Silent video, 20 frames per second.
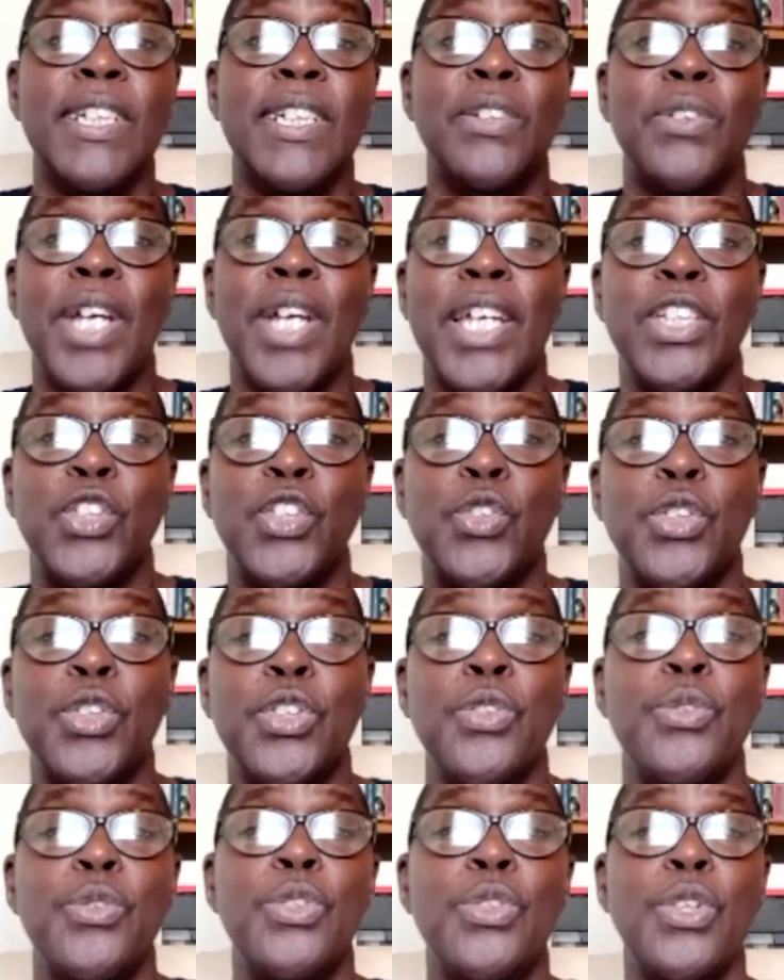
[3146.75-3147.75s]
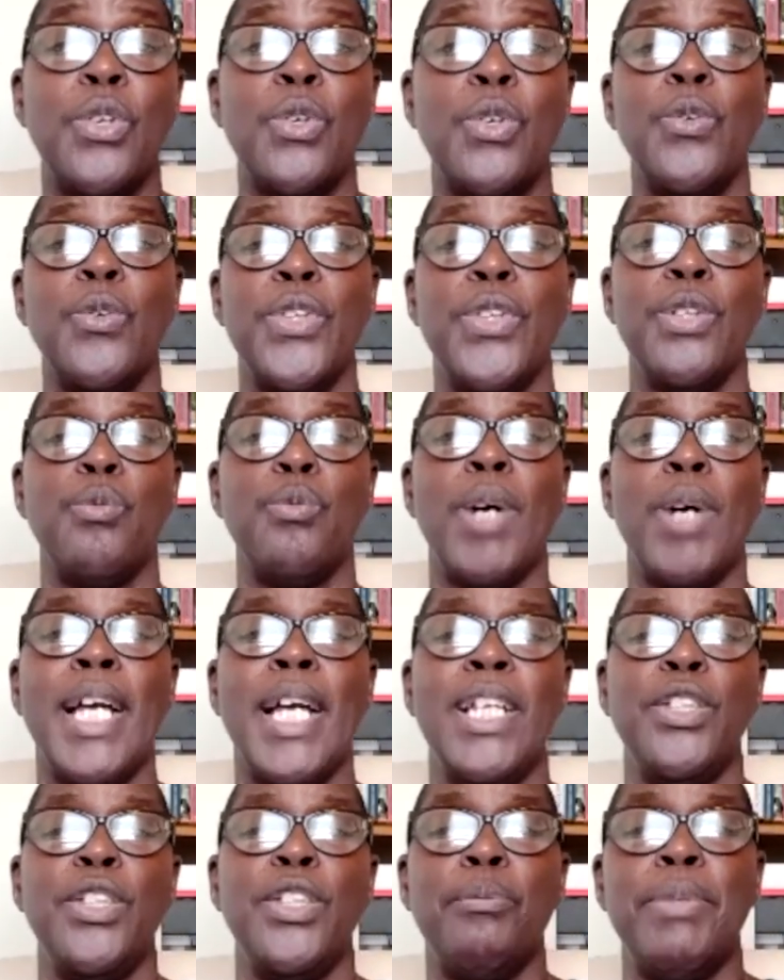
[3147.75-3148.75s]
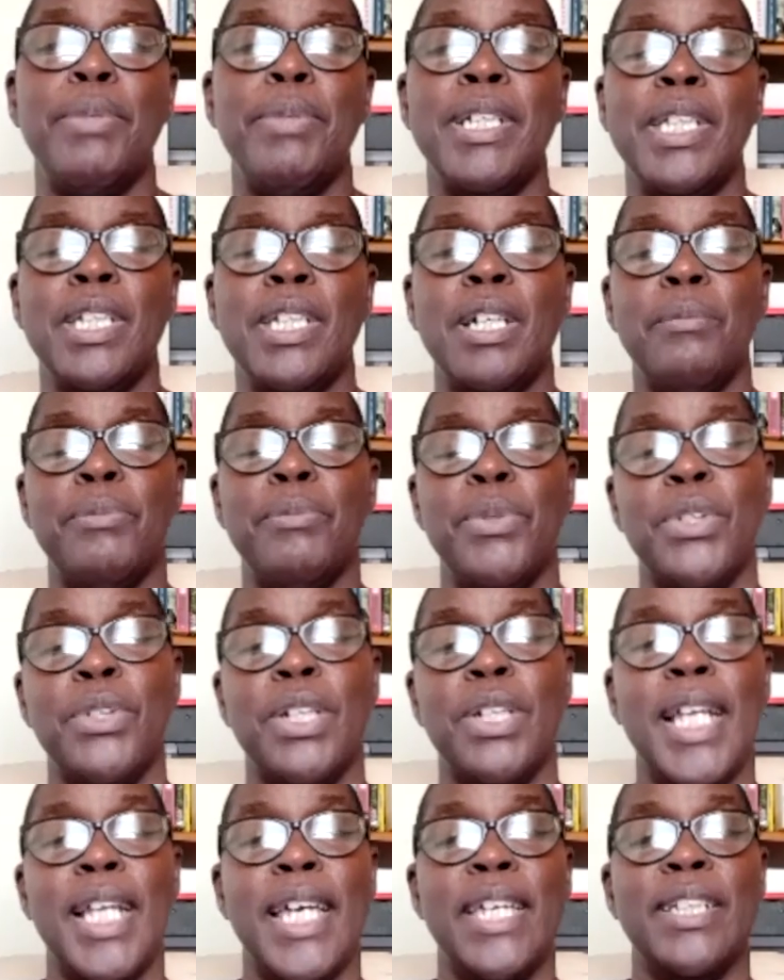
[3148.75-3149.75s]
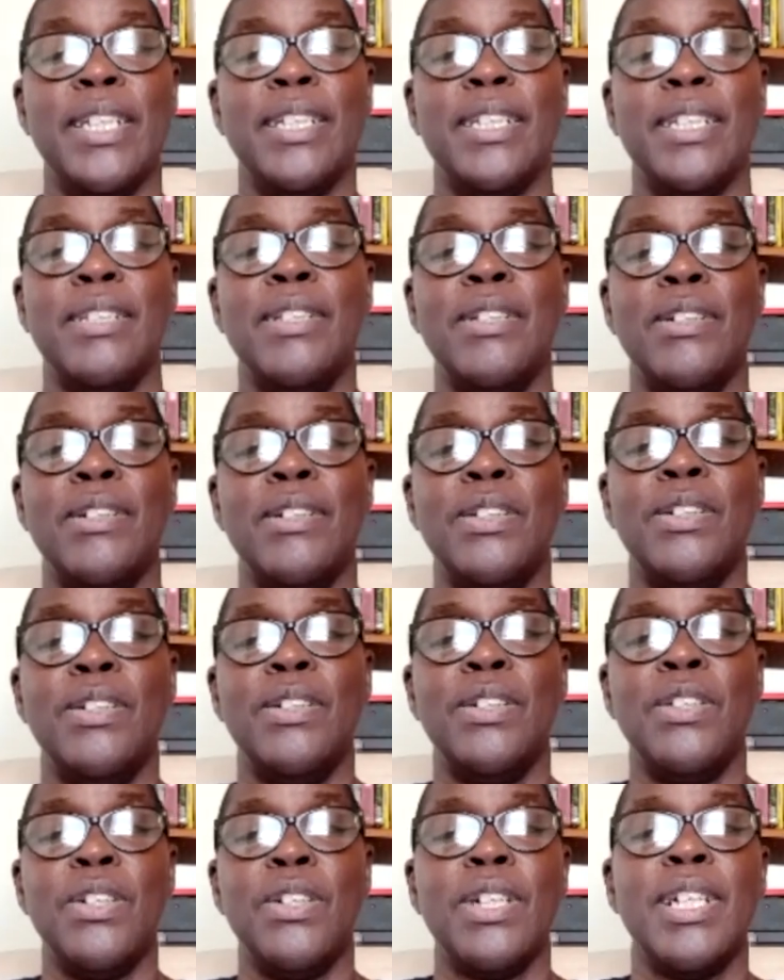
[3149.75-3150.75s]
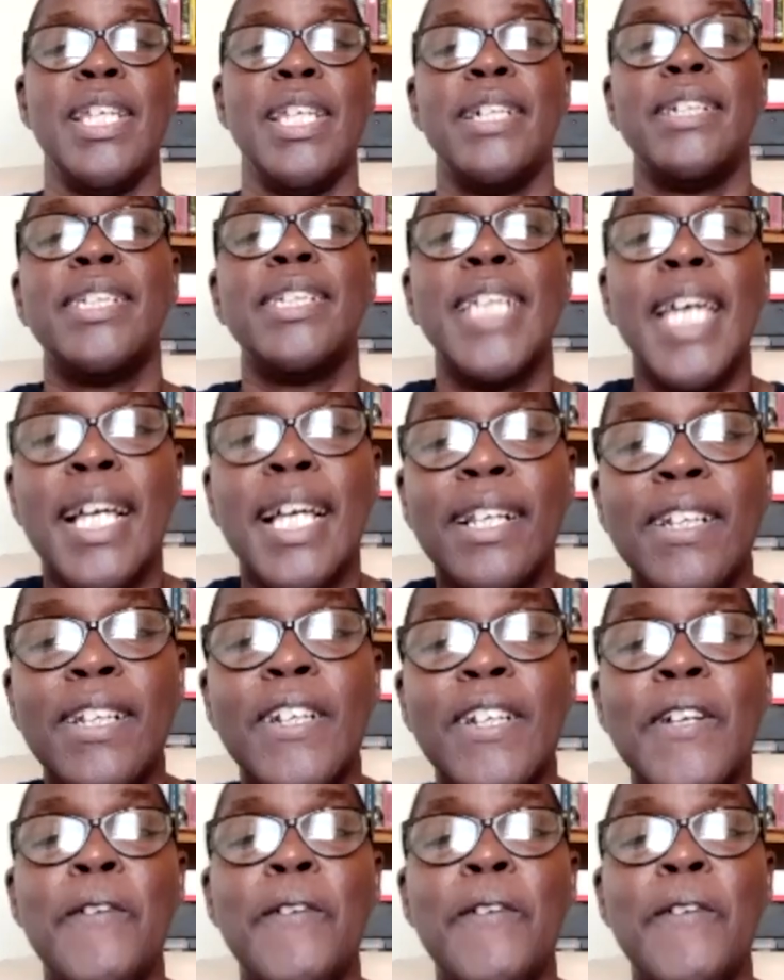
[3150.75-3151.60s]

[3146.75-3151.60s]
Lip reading: right? So that that while you're building up your client, your clientele,